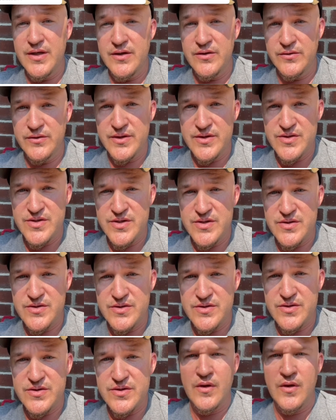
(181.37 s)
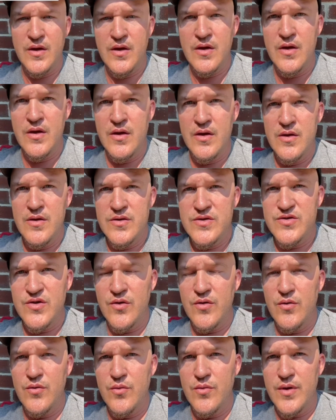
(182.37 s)
illnesses.
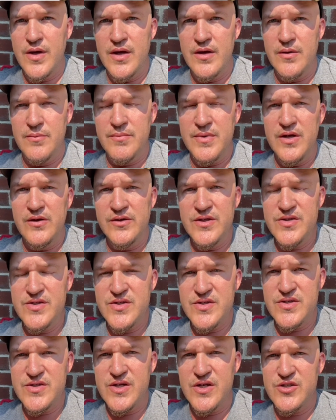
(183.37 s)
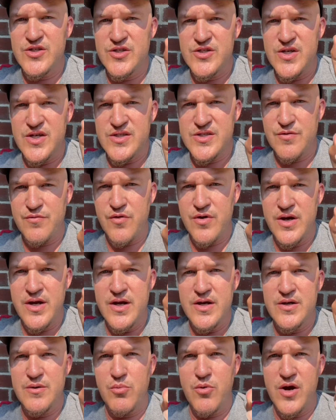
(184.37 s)
So, um, illnesses such as
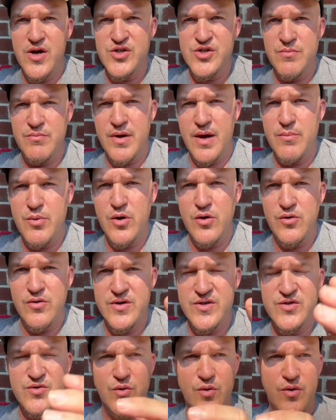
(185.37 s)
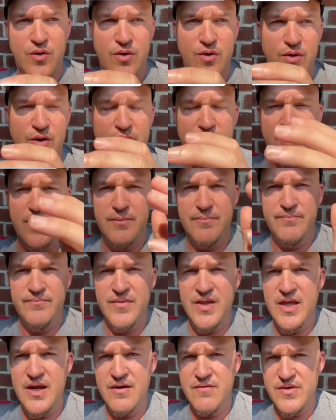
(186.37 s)
schizophrenia, depression, bipolar disorder,
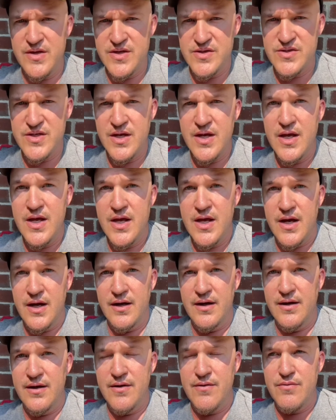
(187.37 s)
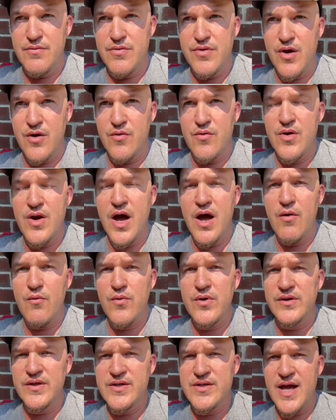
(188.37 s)
um, any of these, they're not
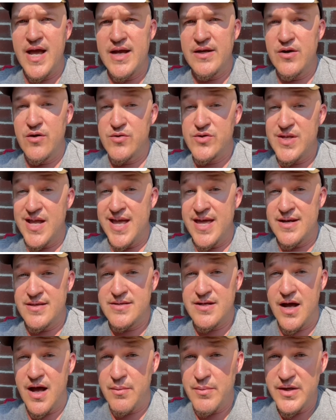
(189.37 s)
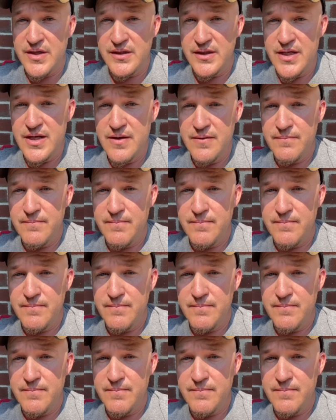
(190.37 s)
really diagnosed anatomically,